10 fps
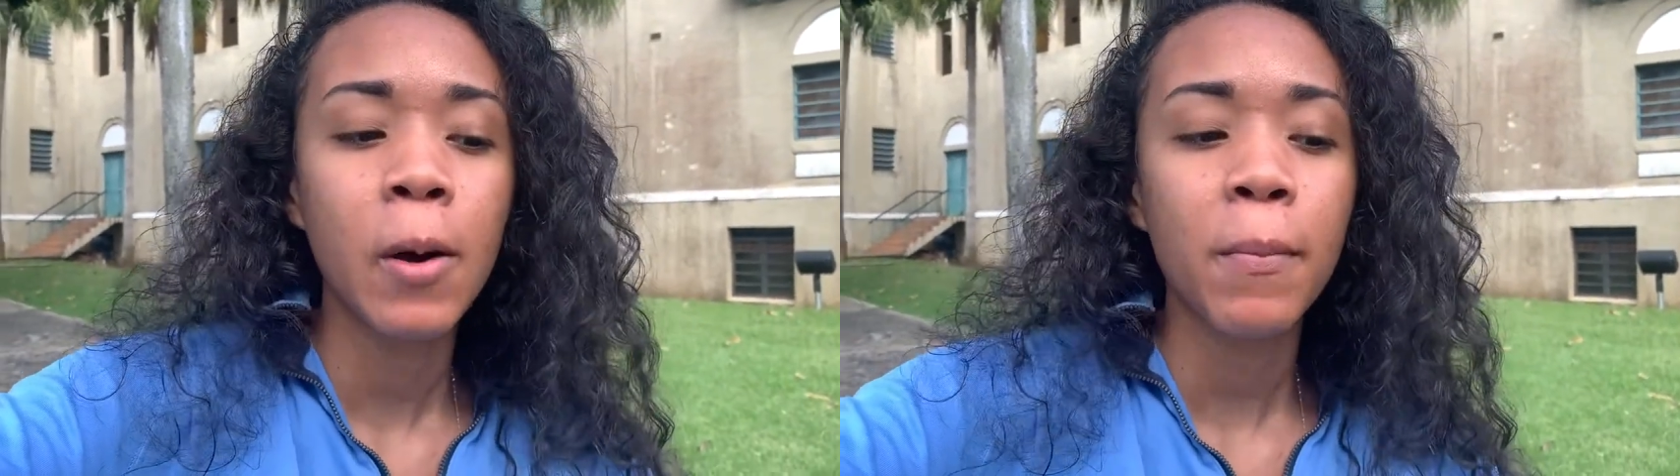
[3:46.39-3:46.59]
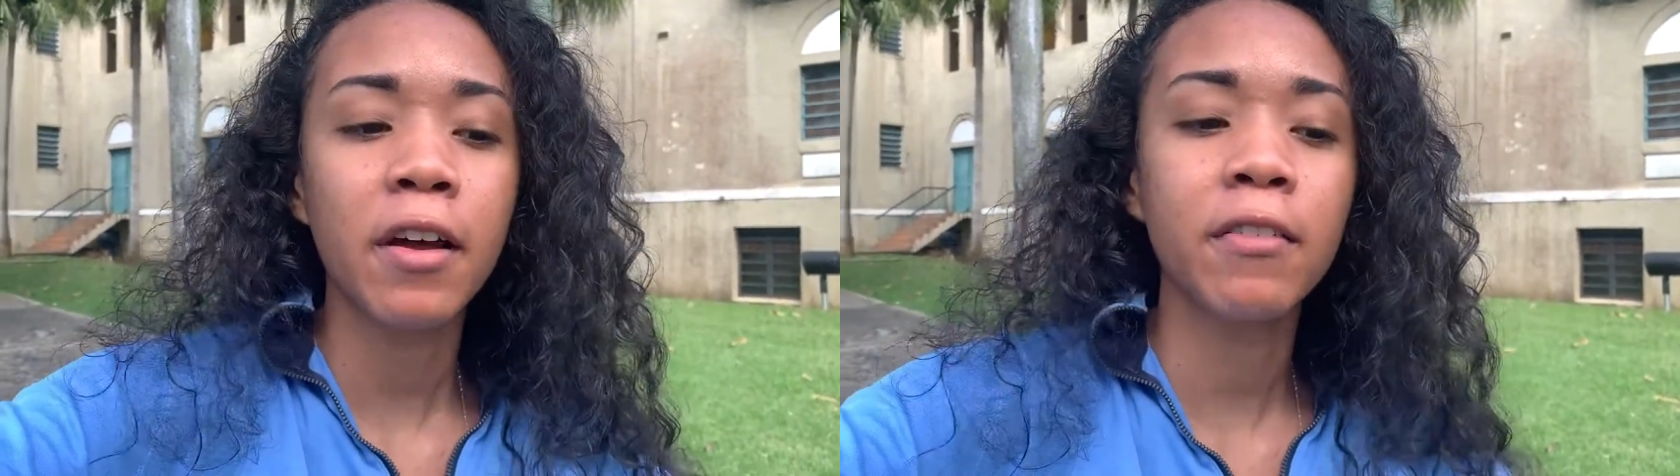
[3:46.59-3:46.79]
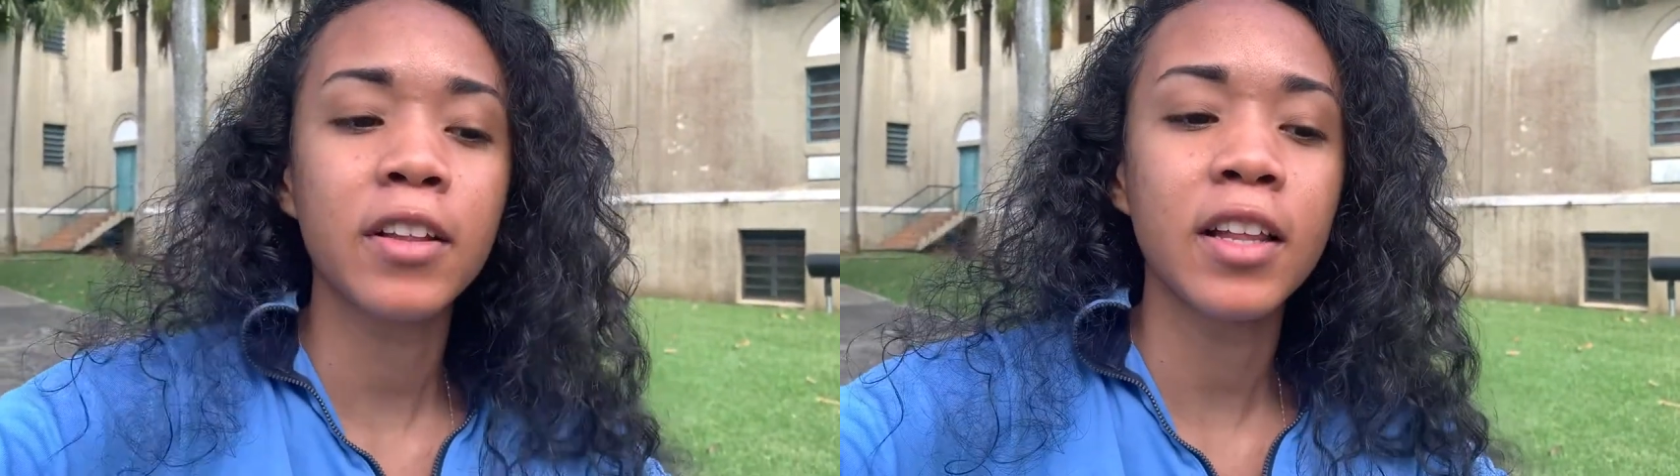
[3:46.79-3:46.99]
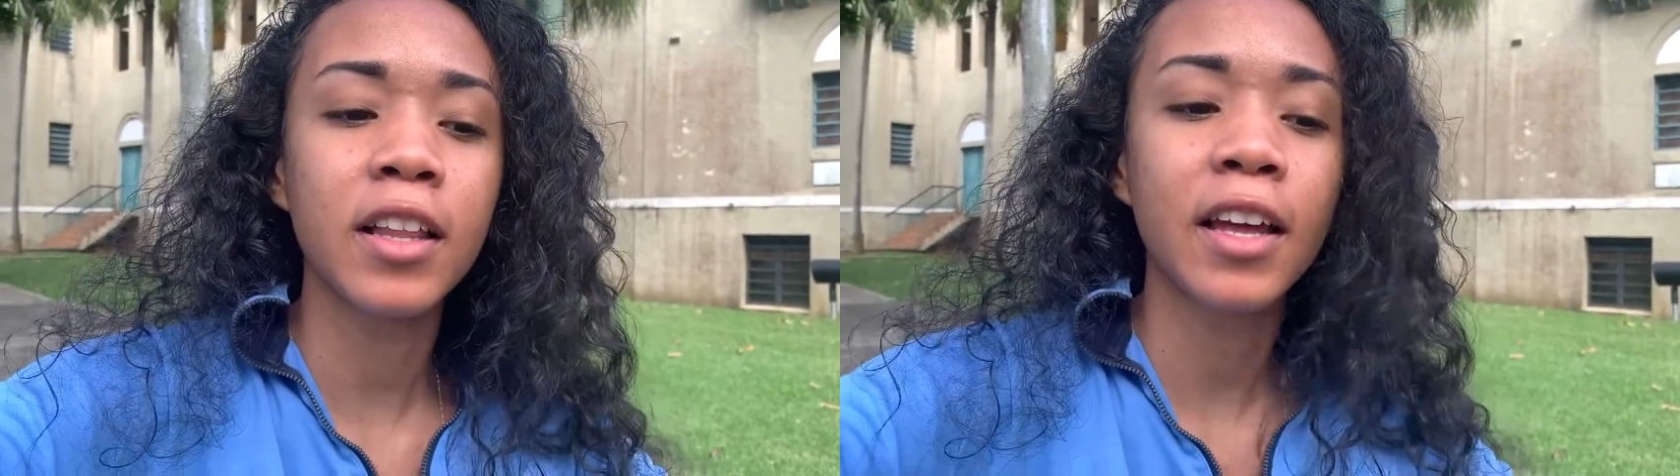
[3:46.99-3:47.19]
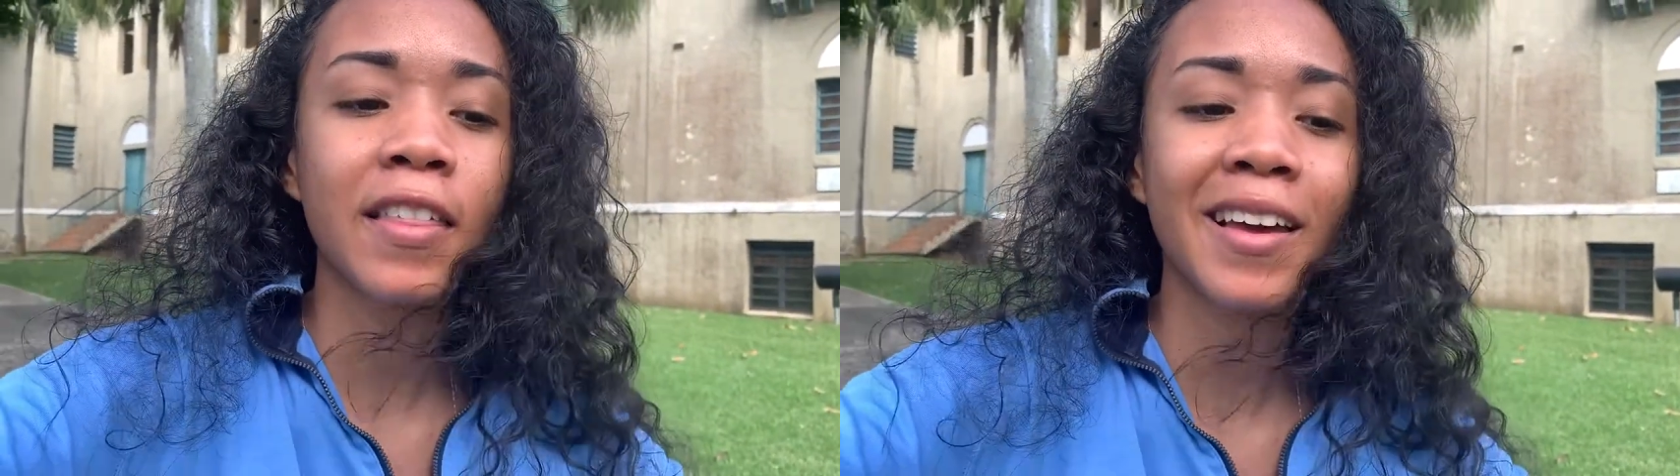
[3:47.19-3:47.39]
but I really
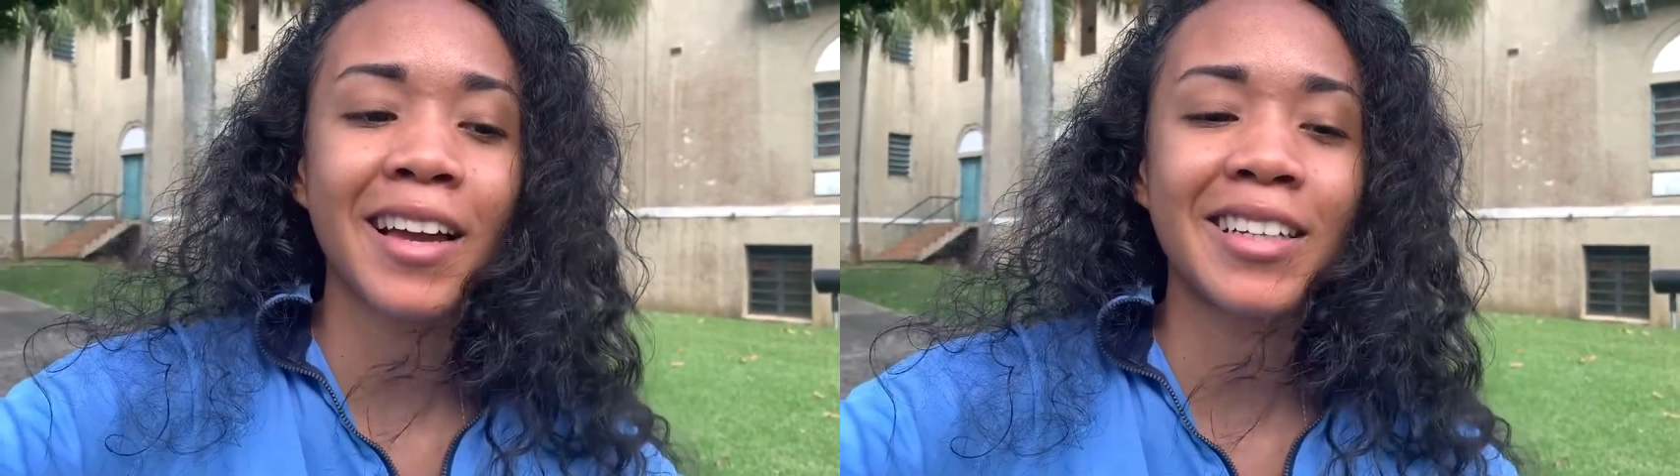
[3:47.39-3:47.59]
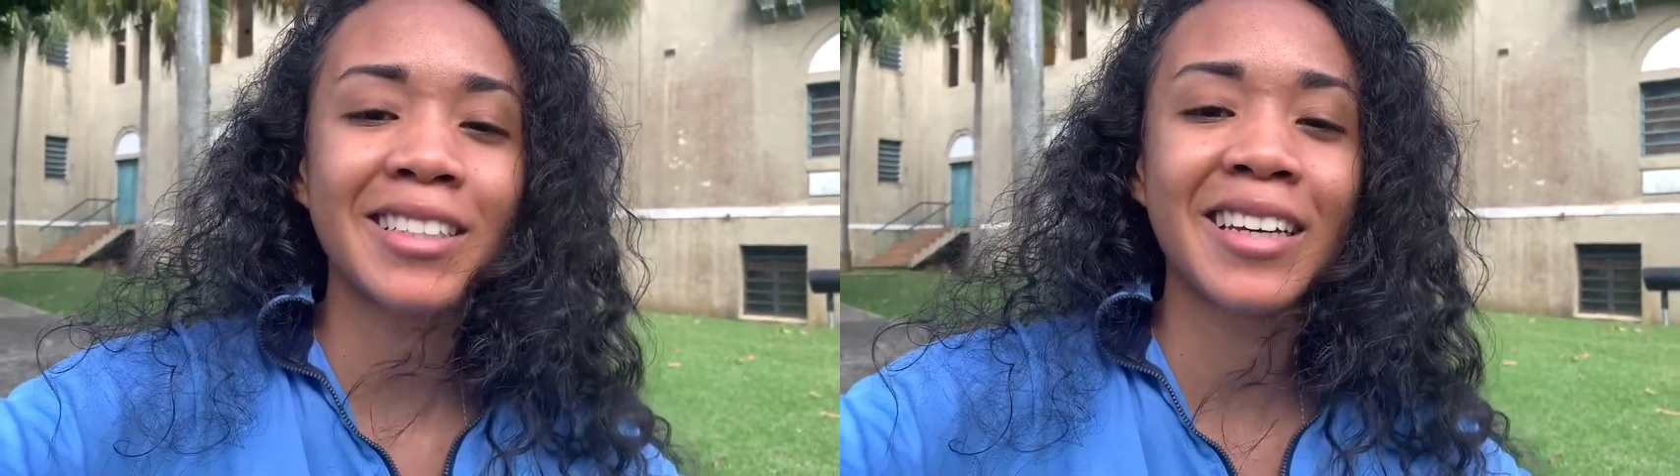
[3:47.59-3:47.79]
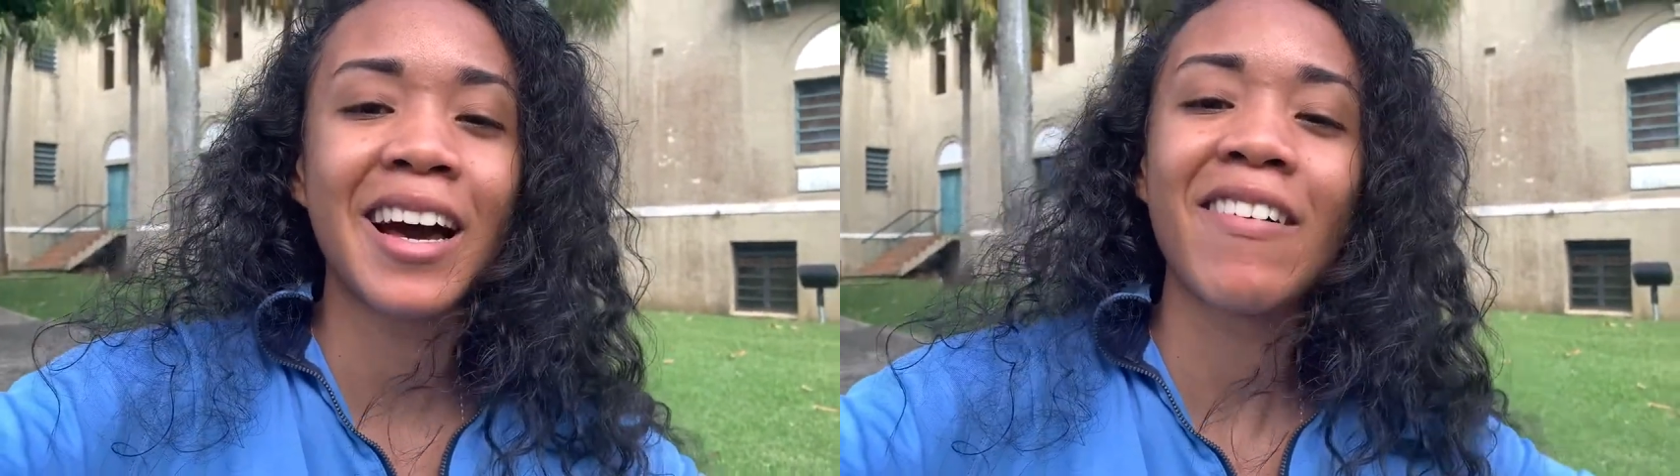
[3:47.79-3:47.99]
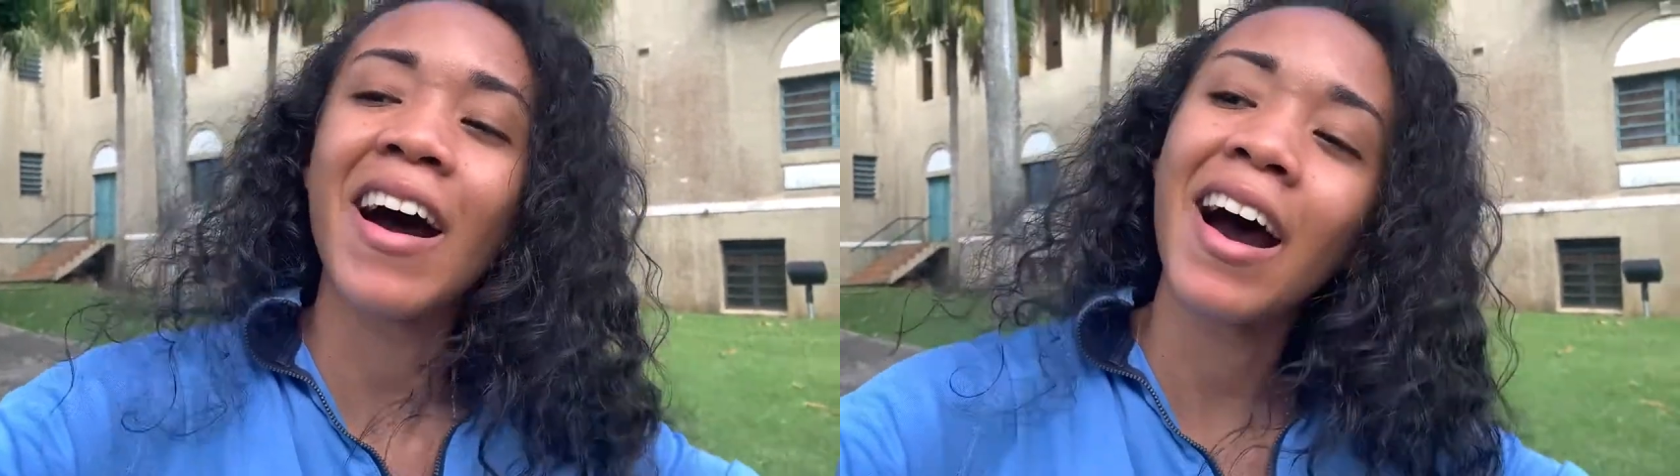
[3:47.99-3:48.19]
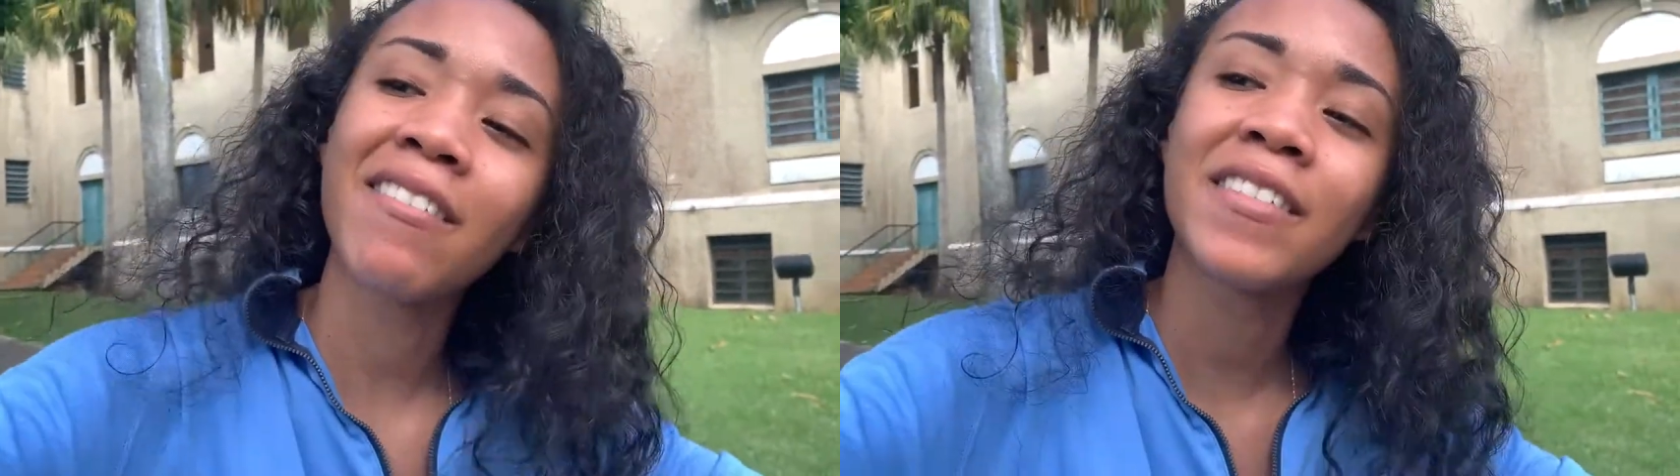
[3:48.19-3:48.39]
like the idea of
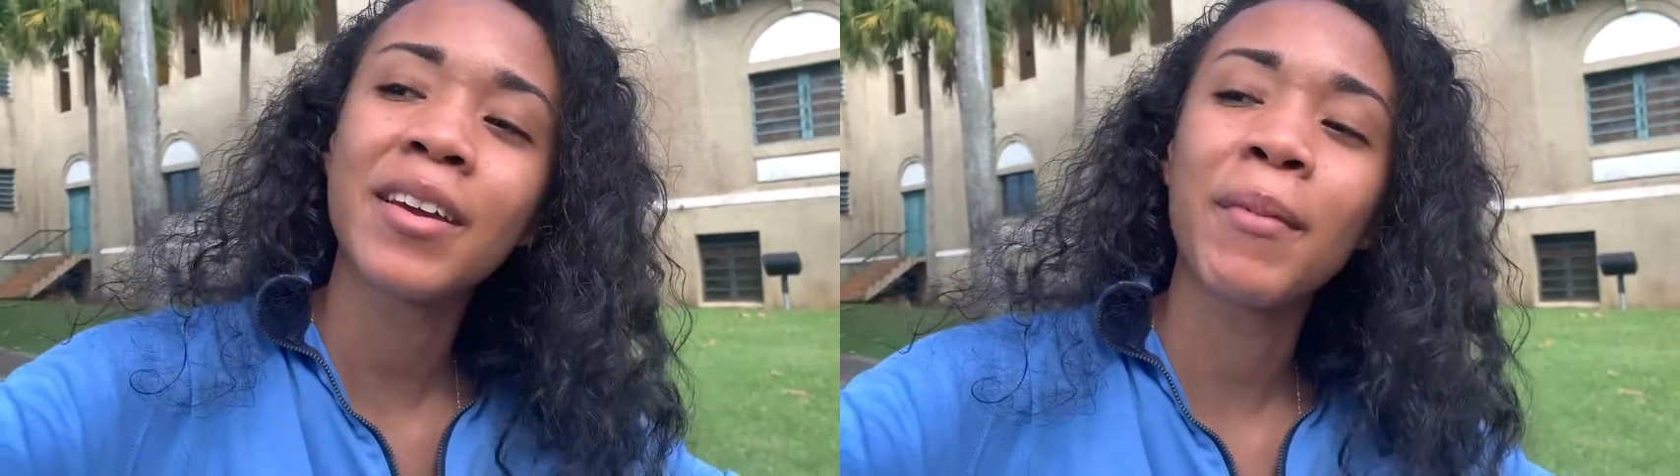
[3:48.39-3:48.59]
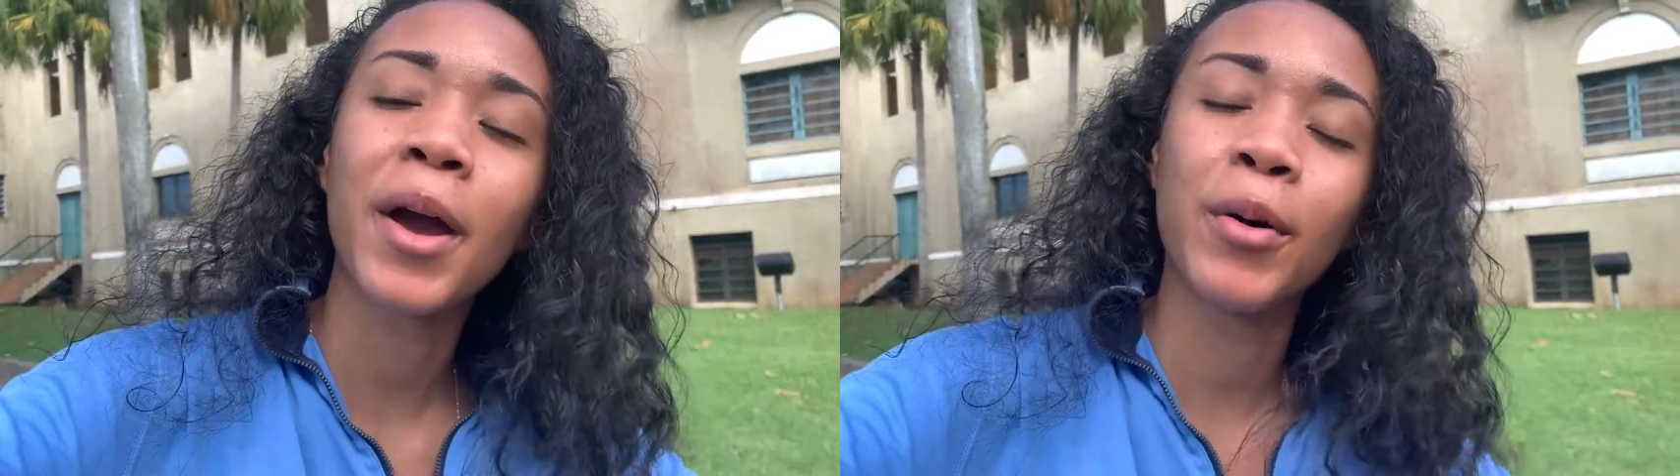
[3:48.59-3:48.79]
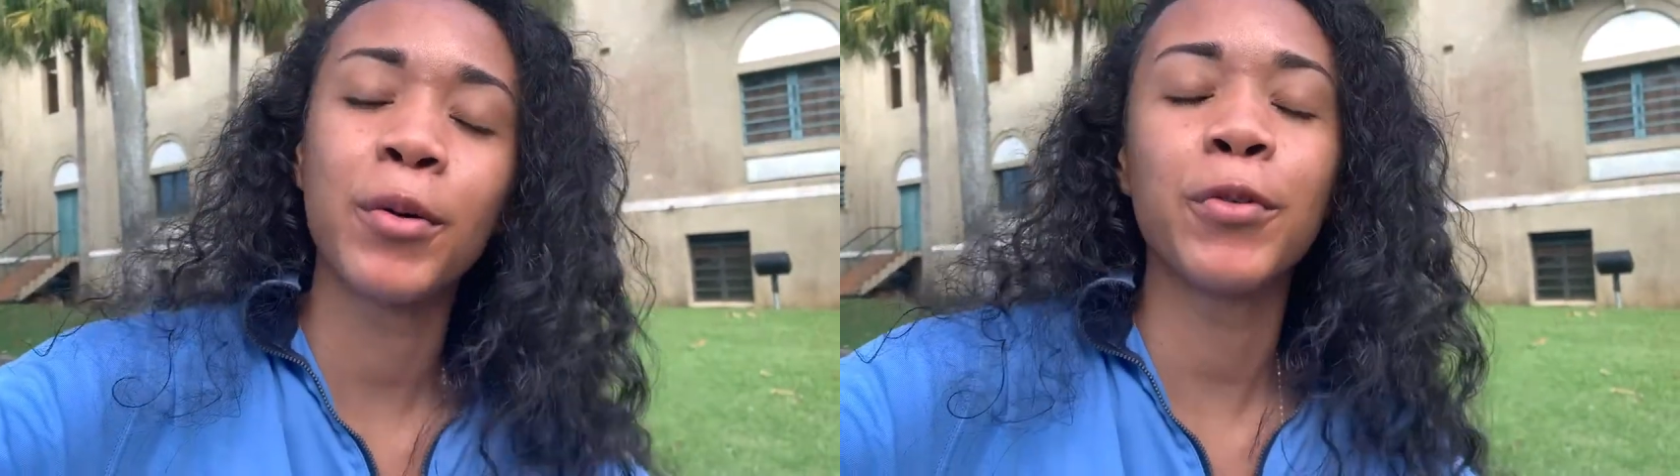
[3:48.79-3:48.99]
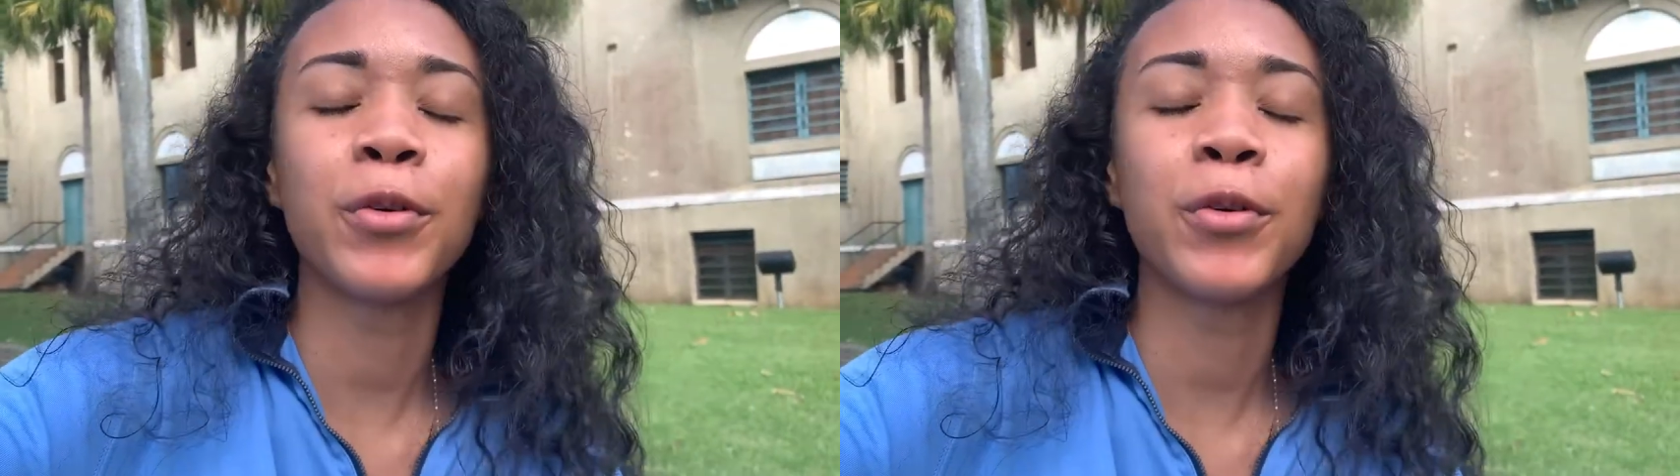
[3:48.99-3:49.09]
having my own